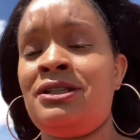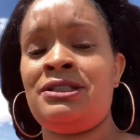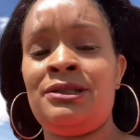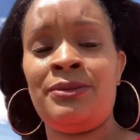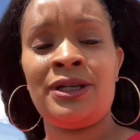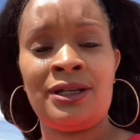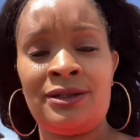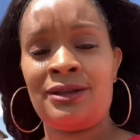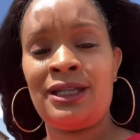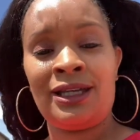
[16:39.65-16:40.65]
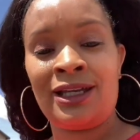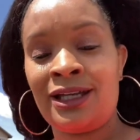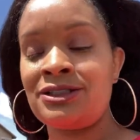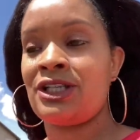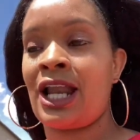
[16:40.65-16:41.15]
dipping
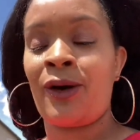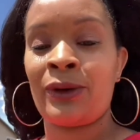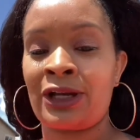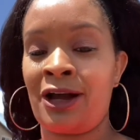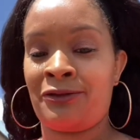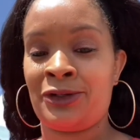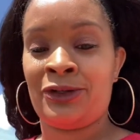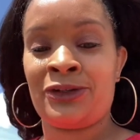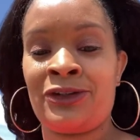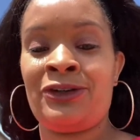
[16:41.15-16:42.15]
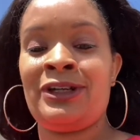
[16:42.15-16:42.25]
thing did not work out for you, girl.